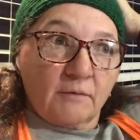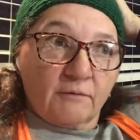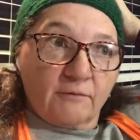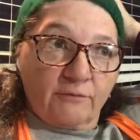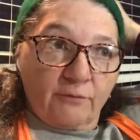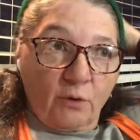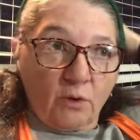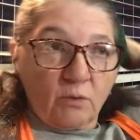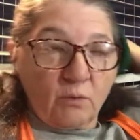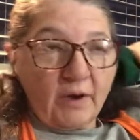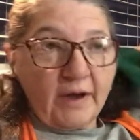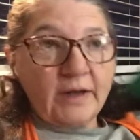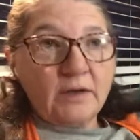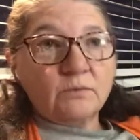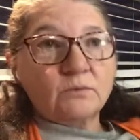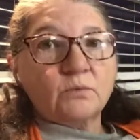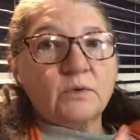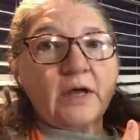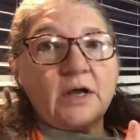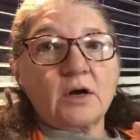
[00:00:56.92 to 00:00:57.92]
4 weight
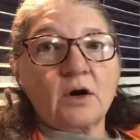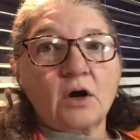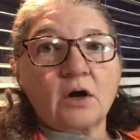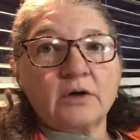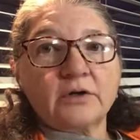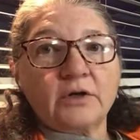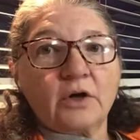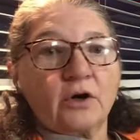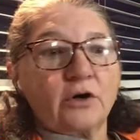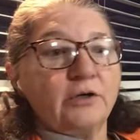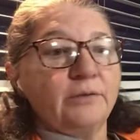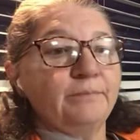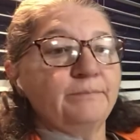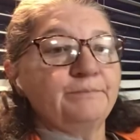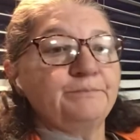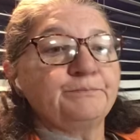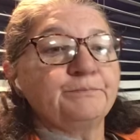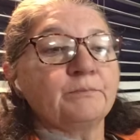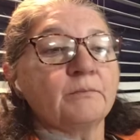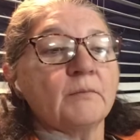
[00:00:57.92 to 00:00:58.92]
red heart yarn.
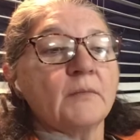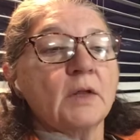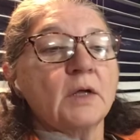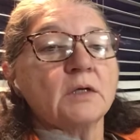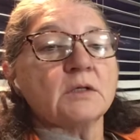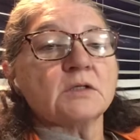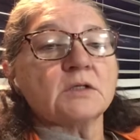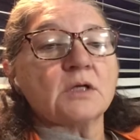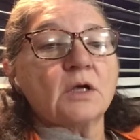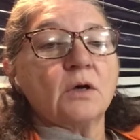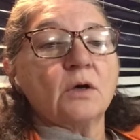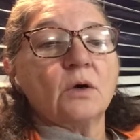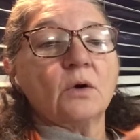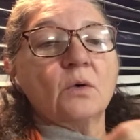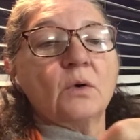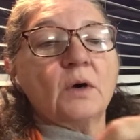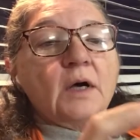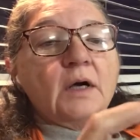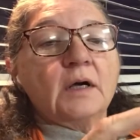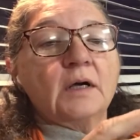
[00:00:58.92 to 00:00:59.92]

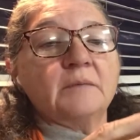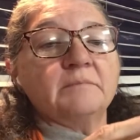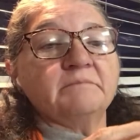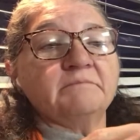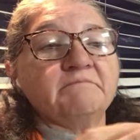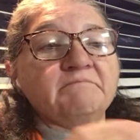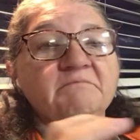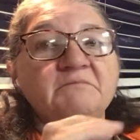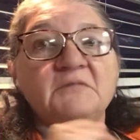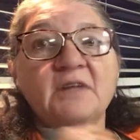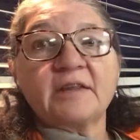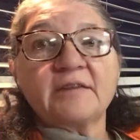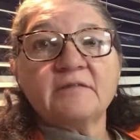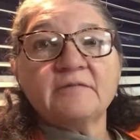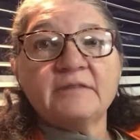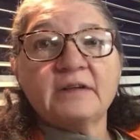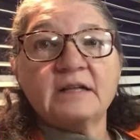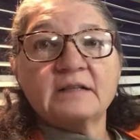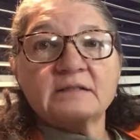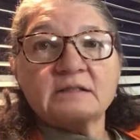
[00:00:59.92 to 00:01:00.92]
So nothing
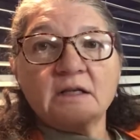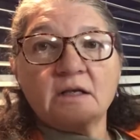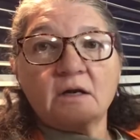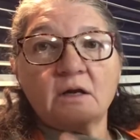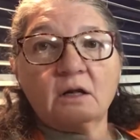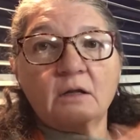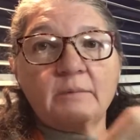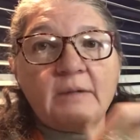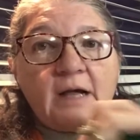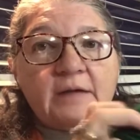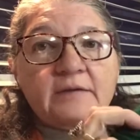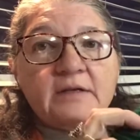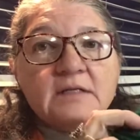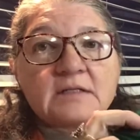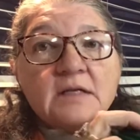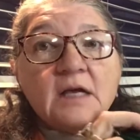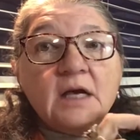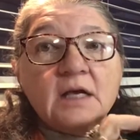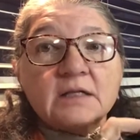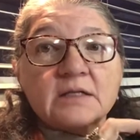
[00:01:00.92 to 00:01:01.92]
fancy at all about
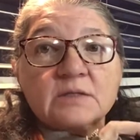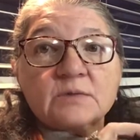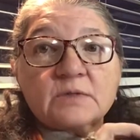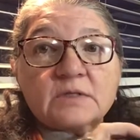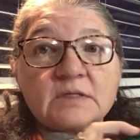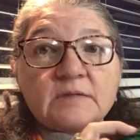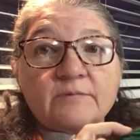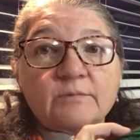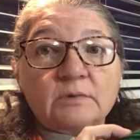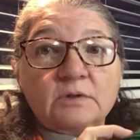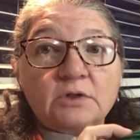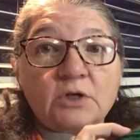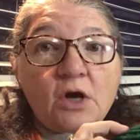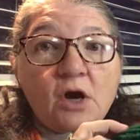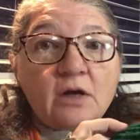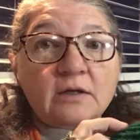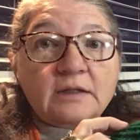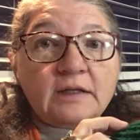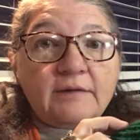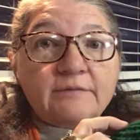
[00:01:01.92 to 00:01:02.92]
this. This was
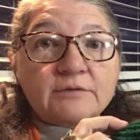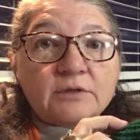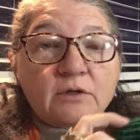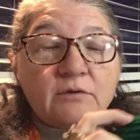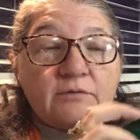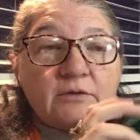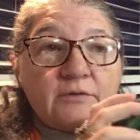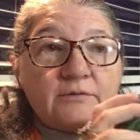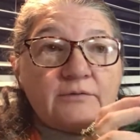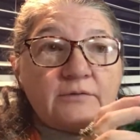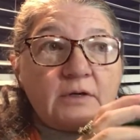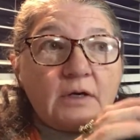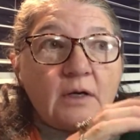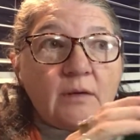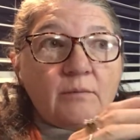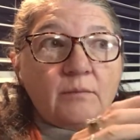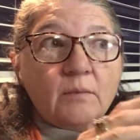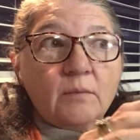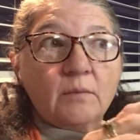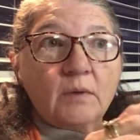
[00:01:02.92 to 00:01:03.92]
yarn left over
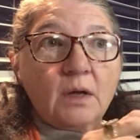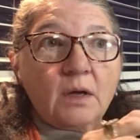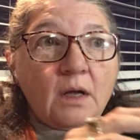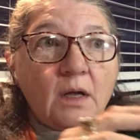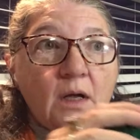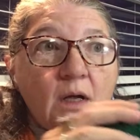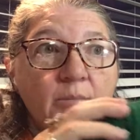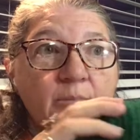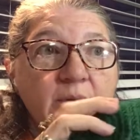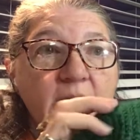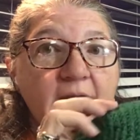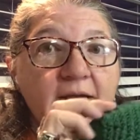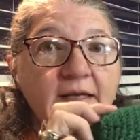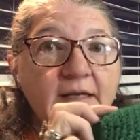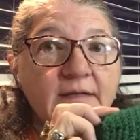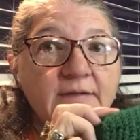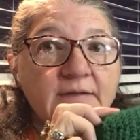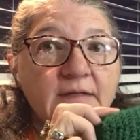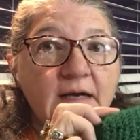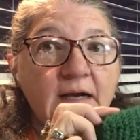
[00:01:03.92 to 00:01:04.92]
from a
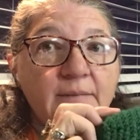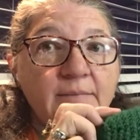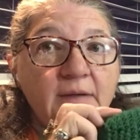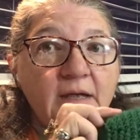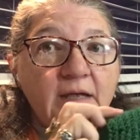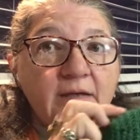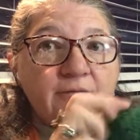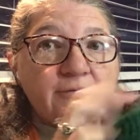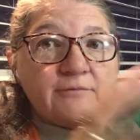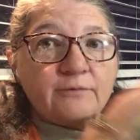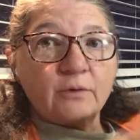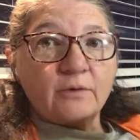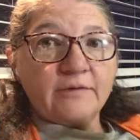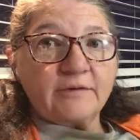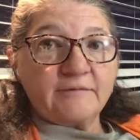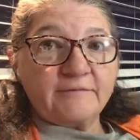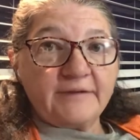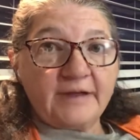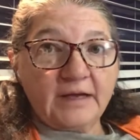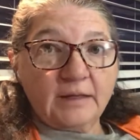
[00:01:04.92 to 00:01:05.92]
blanket that I made for
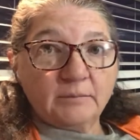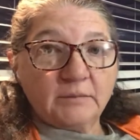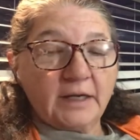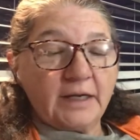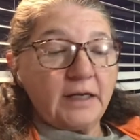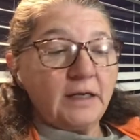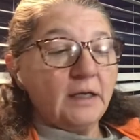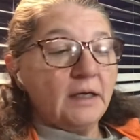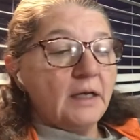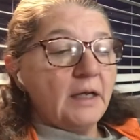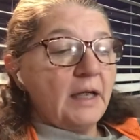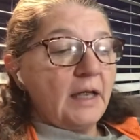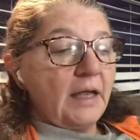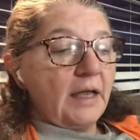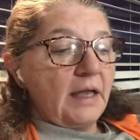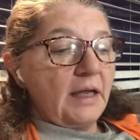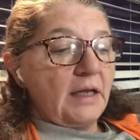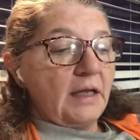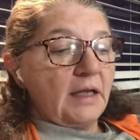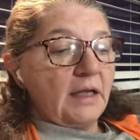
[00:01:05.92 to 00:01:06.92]
the family,
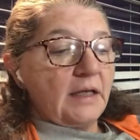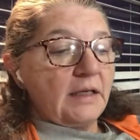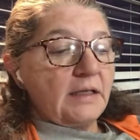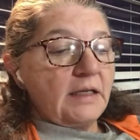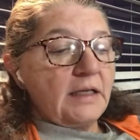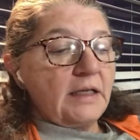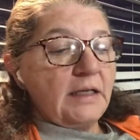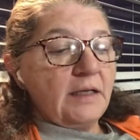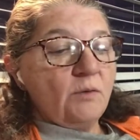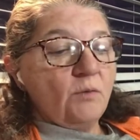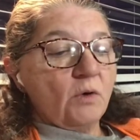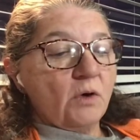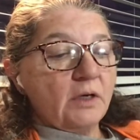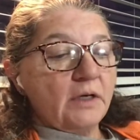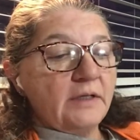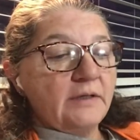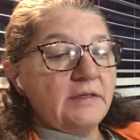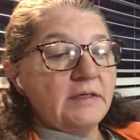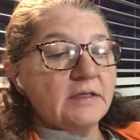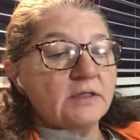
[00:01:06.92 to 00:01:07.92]
and he
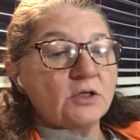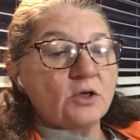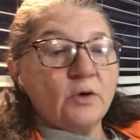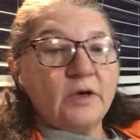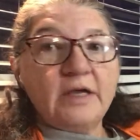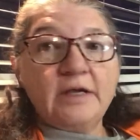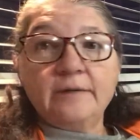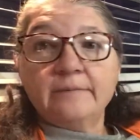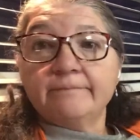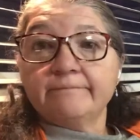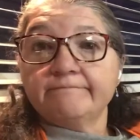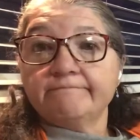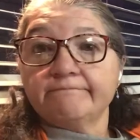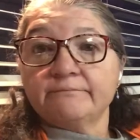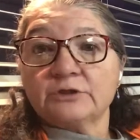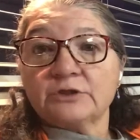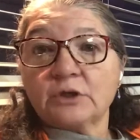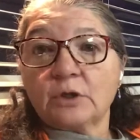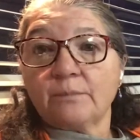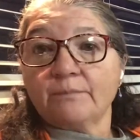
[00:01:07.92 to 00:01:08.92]
wanted this green,
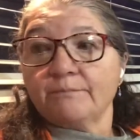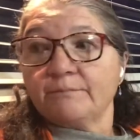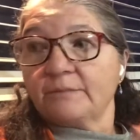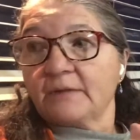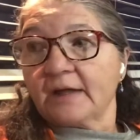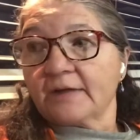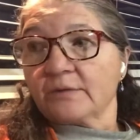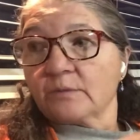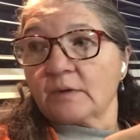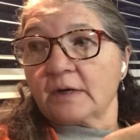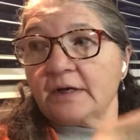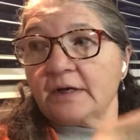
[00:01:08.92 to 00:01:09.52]
so that's what I